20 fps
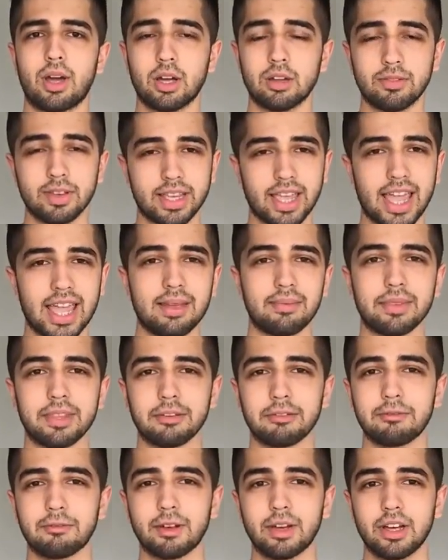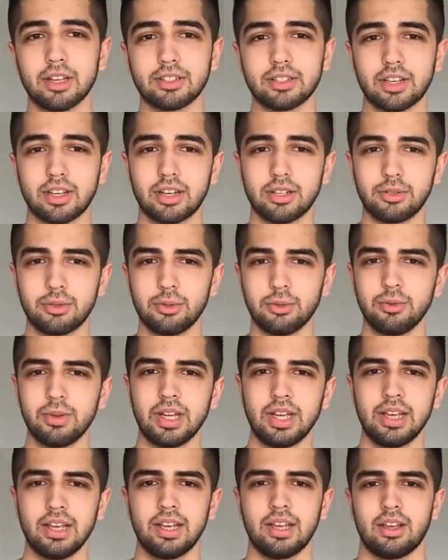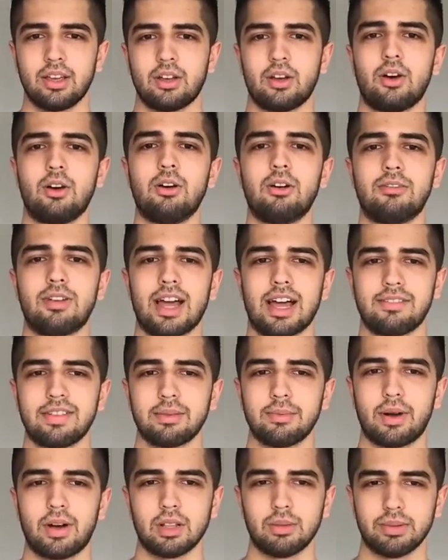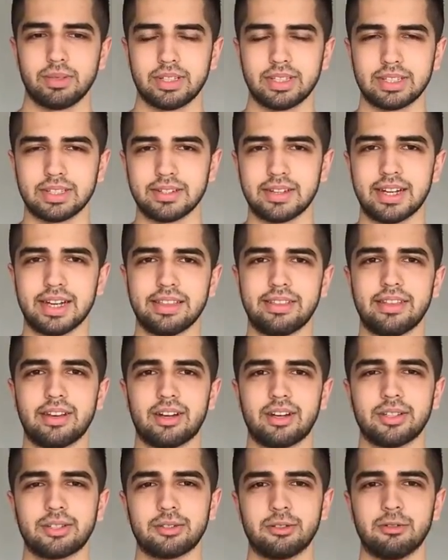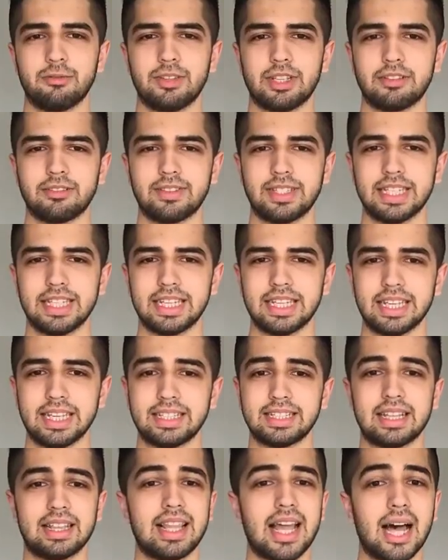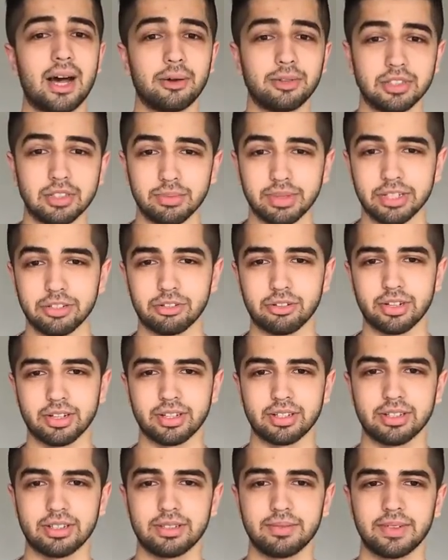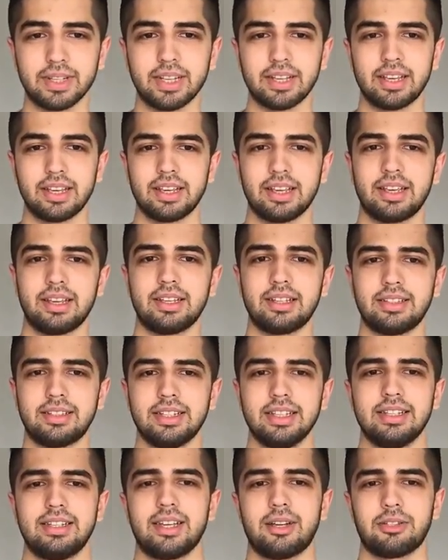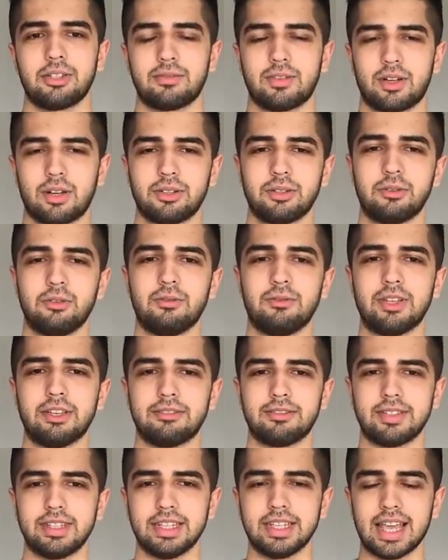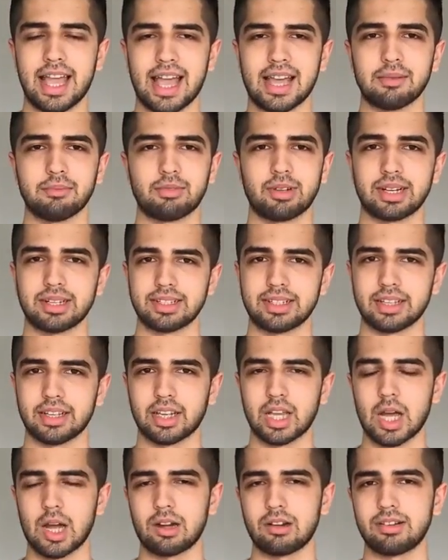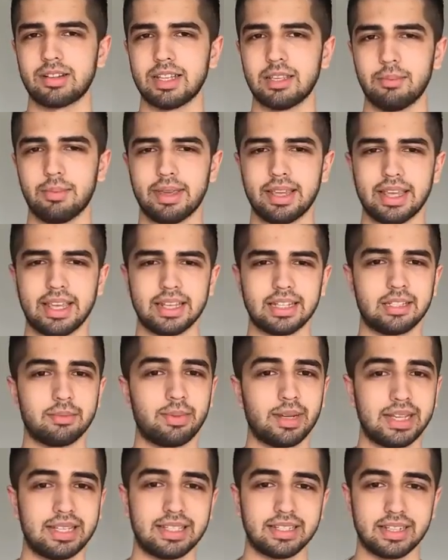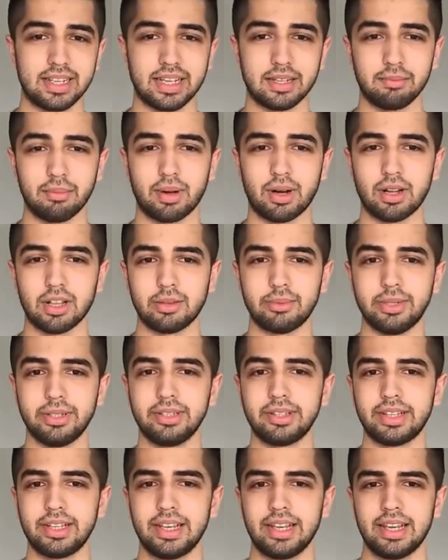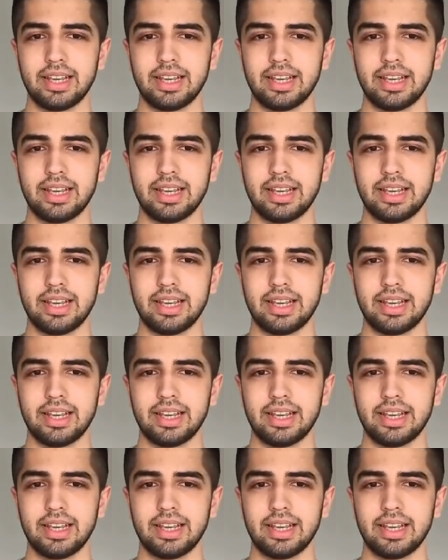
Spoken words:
overcame the first hurdle of having Parliament decide that Article 50 is allowed to be triggered. Details of Article 50 and Brexit are currently being debated in Parliament.